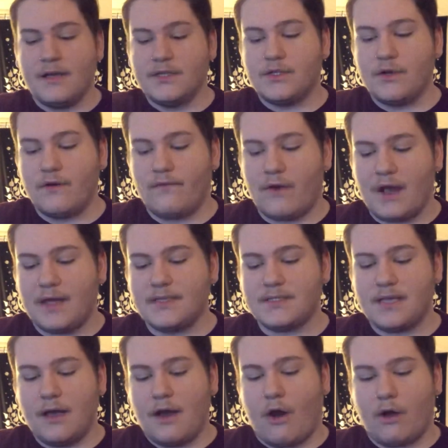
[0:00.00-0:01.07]
Two of
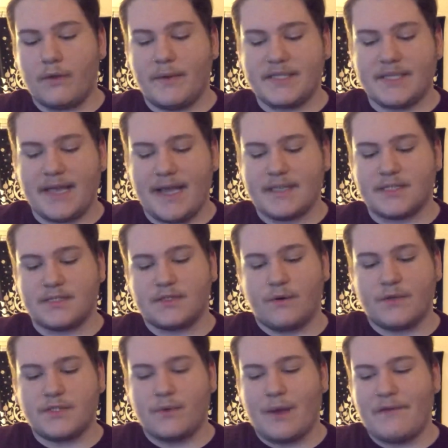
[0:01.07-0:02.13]
Wands, all the way to the Ace of
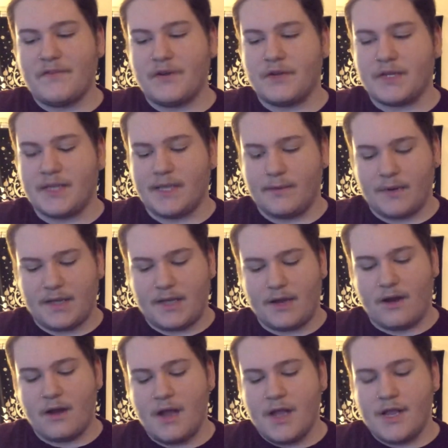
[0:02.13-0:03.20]
Swords. Whoever you're dealing with
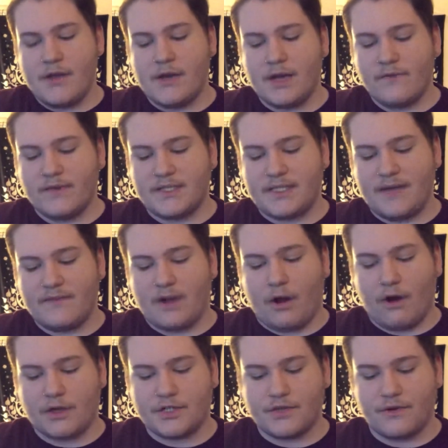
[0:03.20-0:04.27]
here, you could have received a
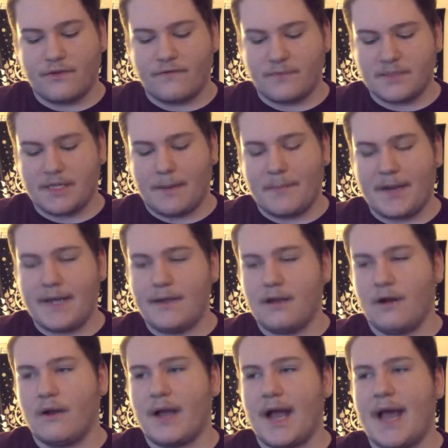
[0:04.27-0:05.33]
harsh truth from somebody,
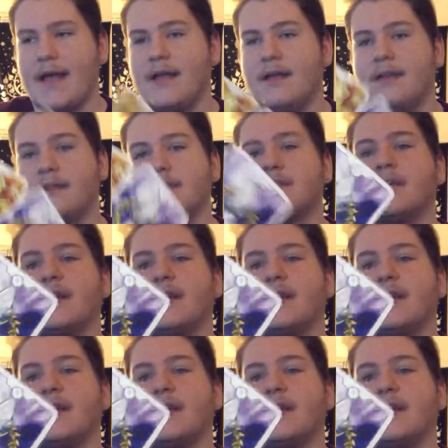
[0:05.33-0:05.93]
okay? This